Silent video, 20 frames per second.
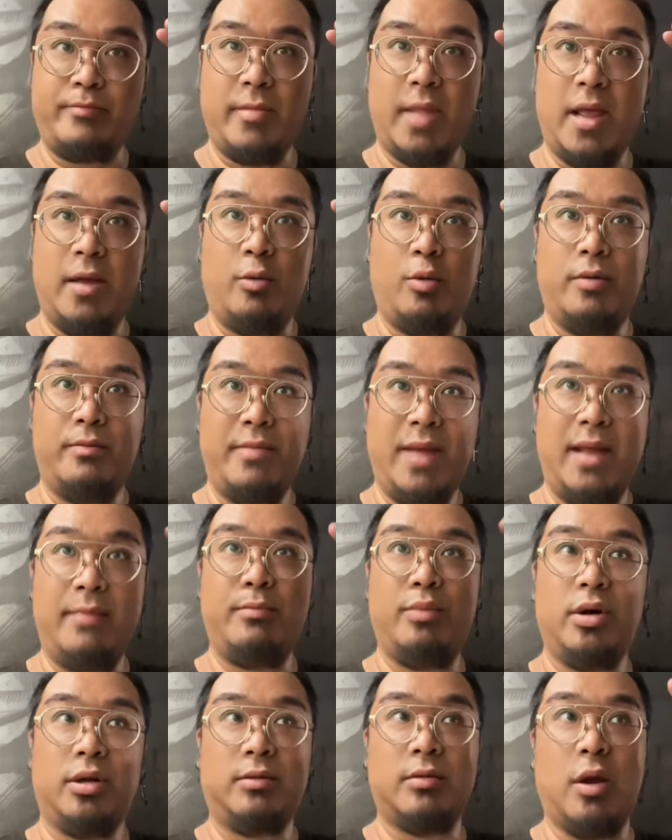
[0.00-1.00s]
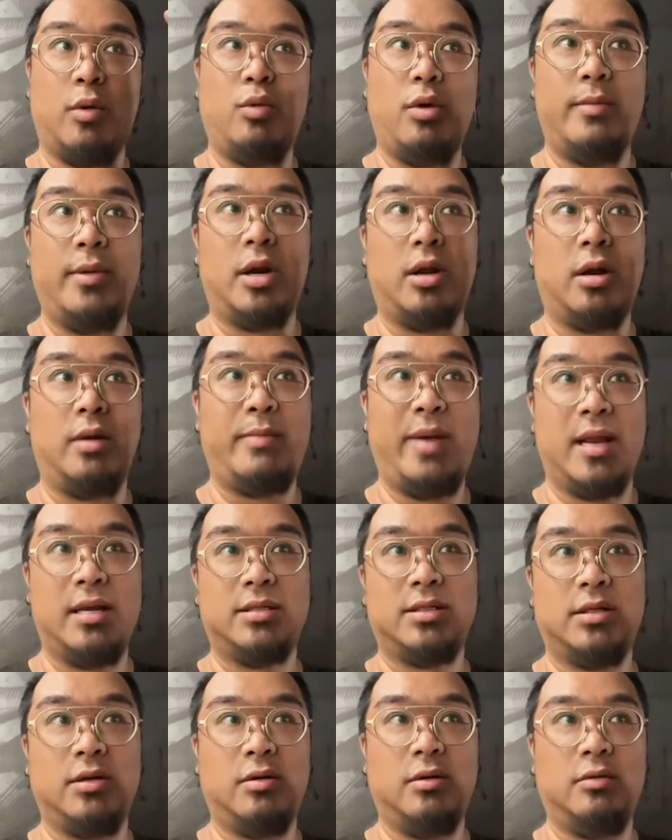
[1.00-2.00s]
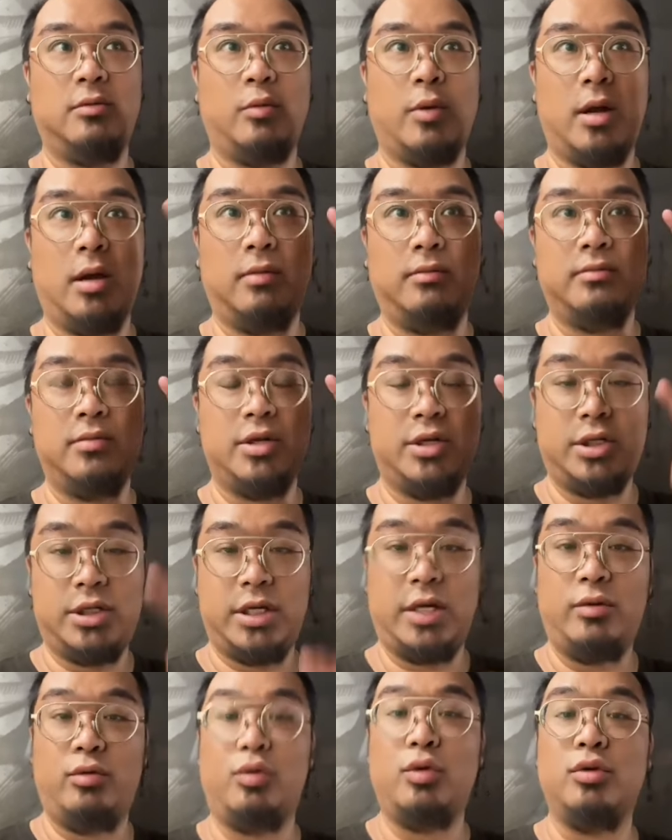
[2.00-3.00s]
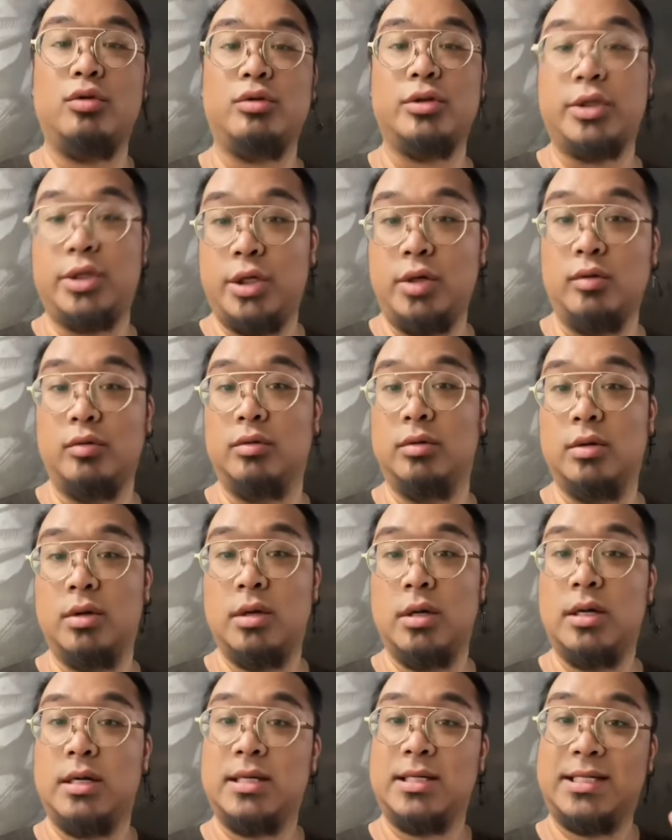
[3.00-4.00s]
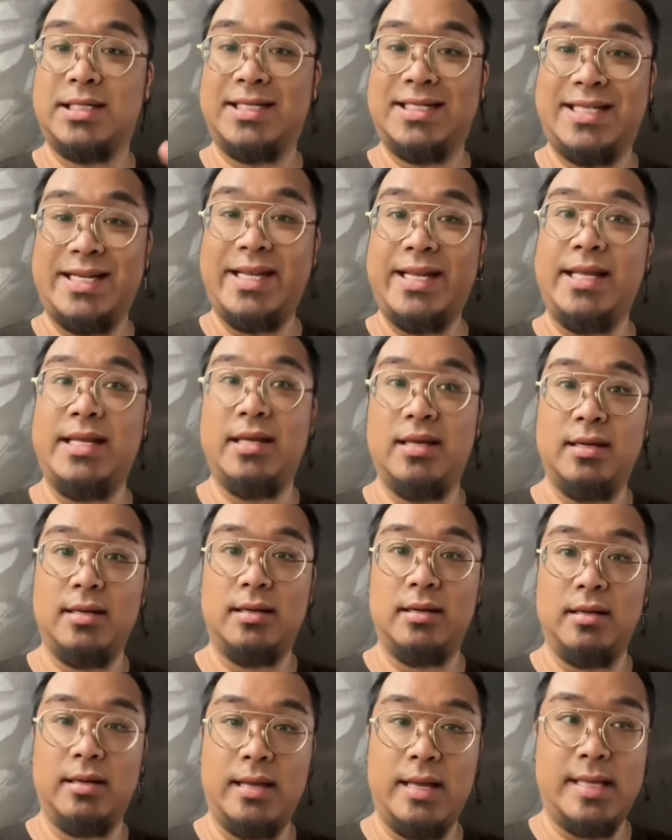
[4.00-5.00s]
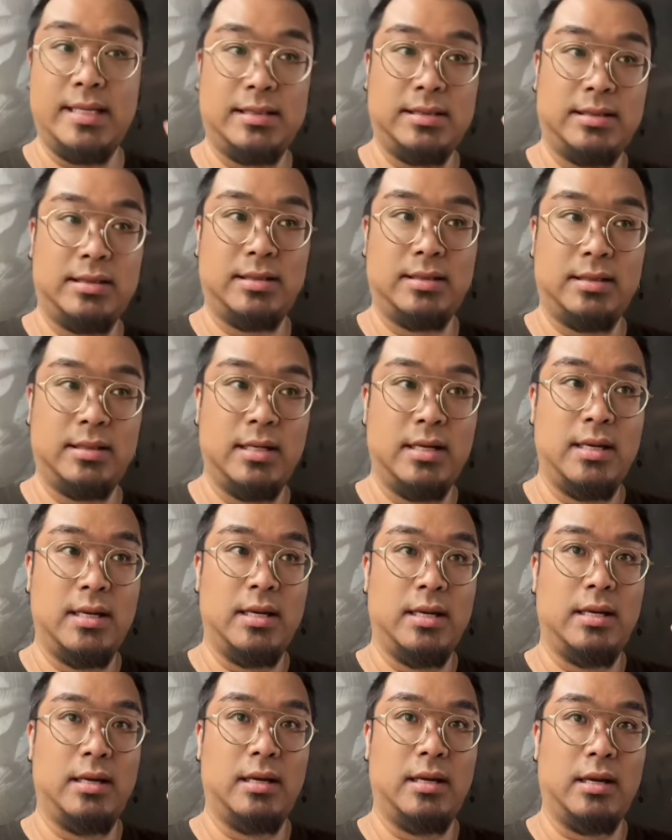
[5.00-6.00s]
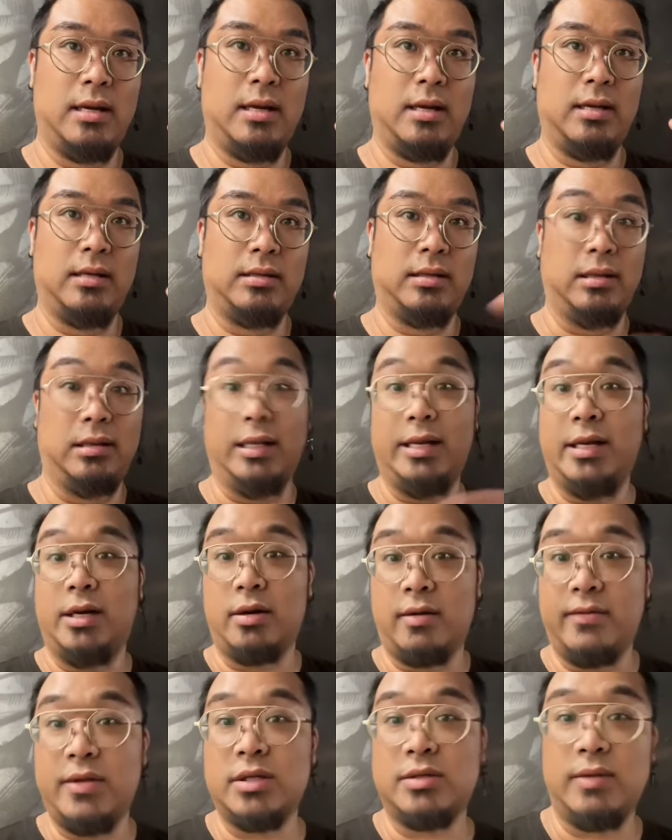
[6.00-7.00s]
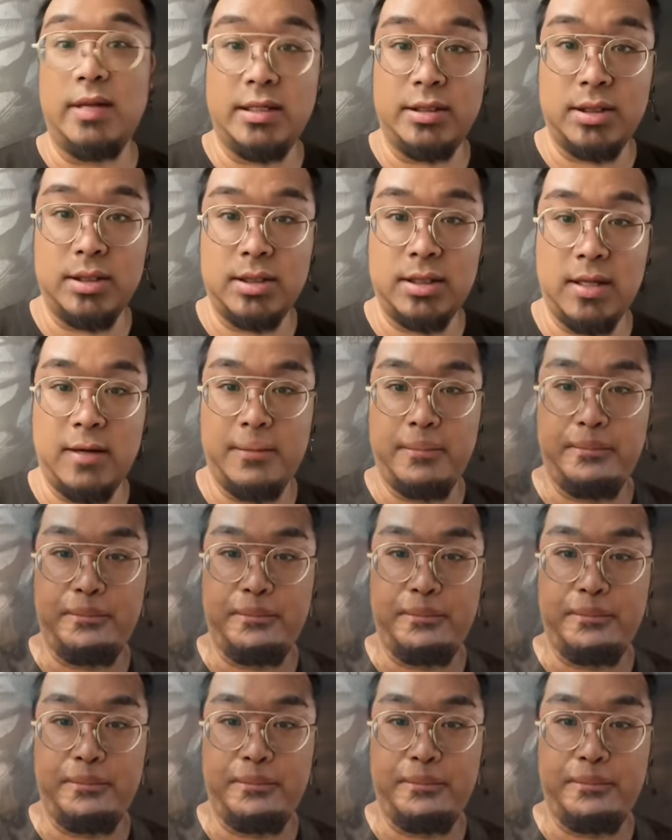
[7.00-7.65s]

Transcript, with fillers: And when men put a woman on a pedestal, well, she rules you. She is uh, the leader of this relationship.